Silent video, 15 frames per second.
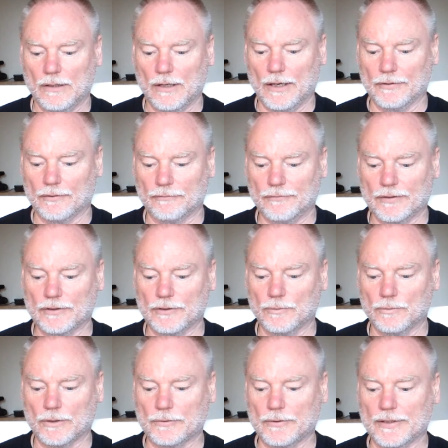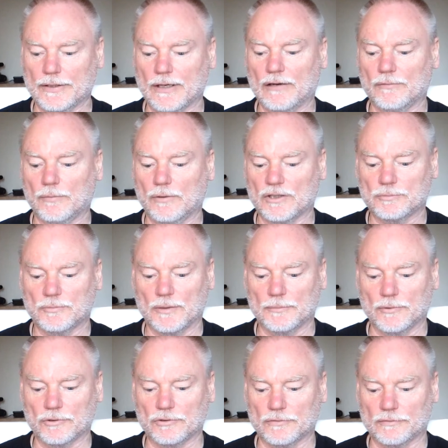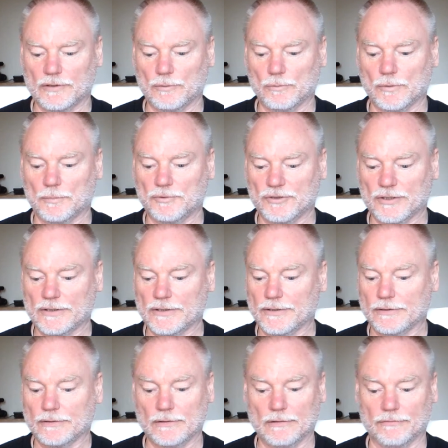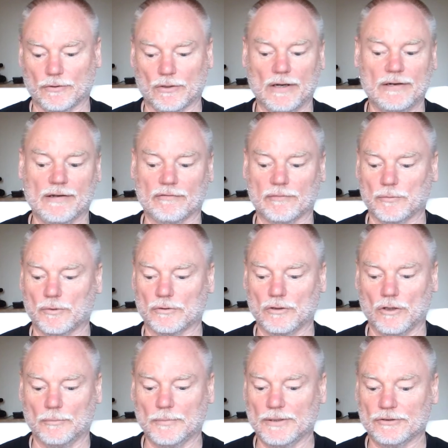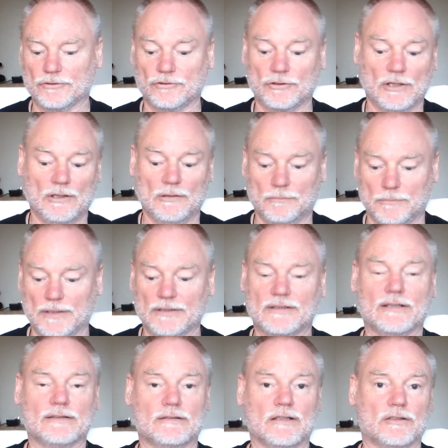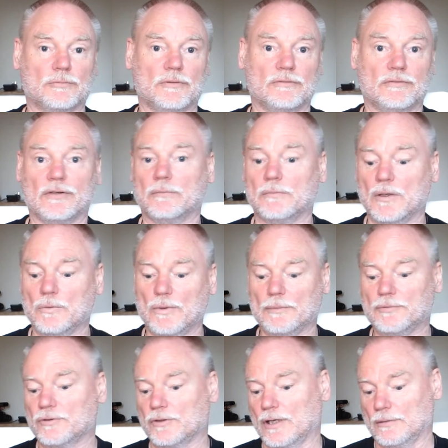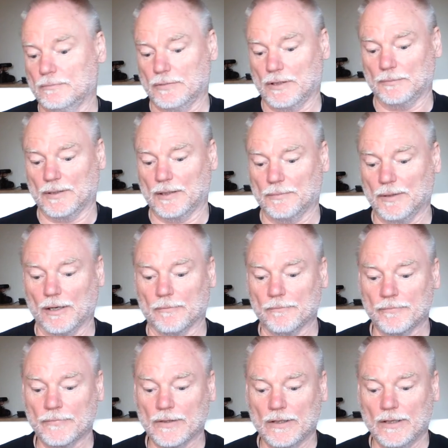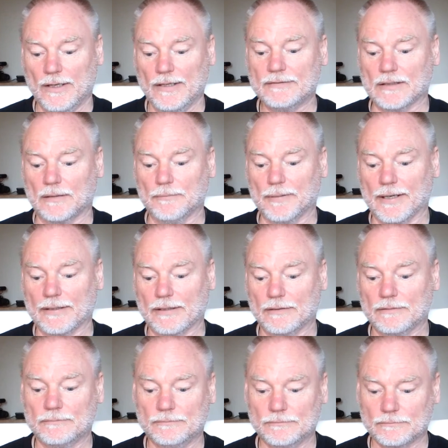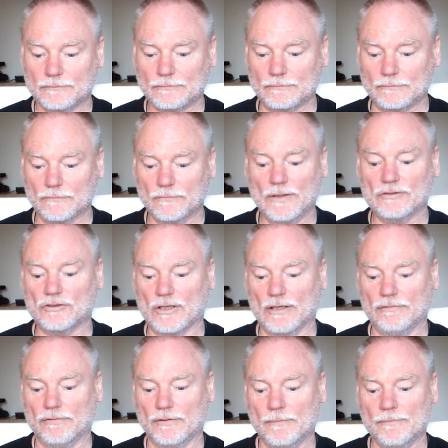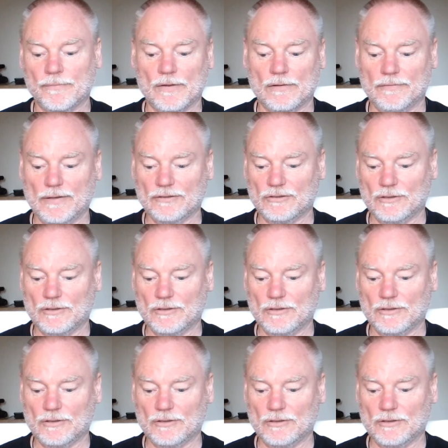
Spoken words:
and I think you will agree that otherwise my books are very well presented. If you've got any other comments, please get in touch with me on my website, blah blah blah. He's come back. Thanks Cliff. Thanks